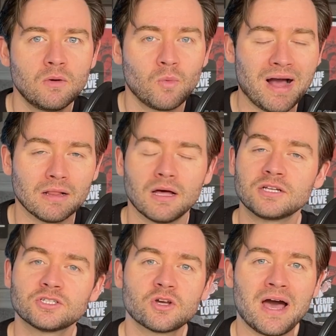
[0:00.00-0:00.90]
Wow,
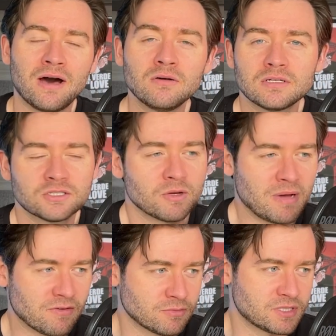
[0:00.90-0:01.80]
I just got
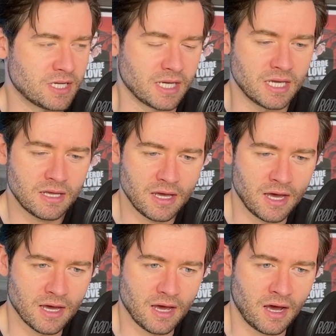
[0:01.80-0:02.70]
back from seeing it.
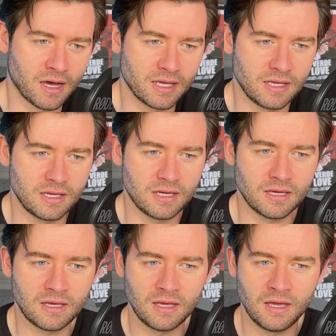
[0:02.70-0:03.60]
I
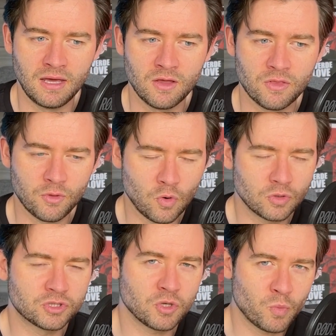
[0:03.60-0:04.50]

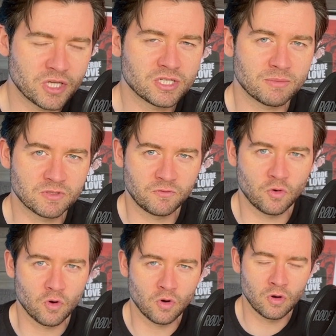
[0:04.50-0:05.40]
thought John Wick Chapter
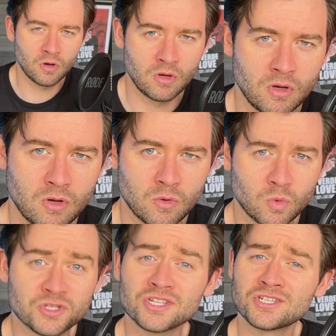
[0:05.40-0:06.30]
4
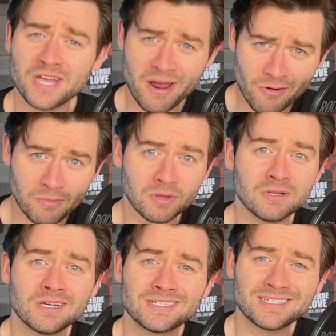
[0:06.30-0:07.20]
was a
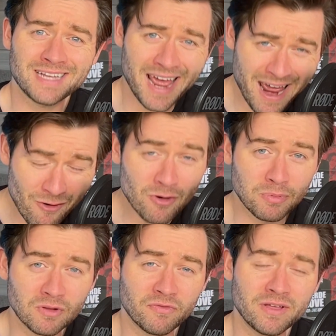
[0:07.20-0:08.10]
terrible,
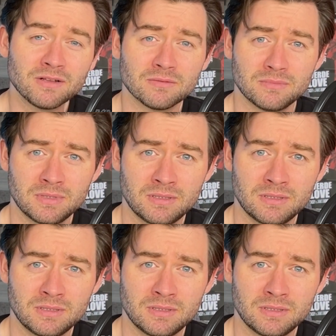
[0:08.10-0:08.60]
terrible film.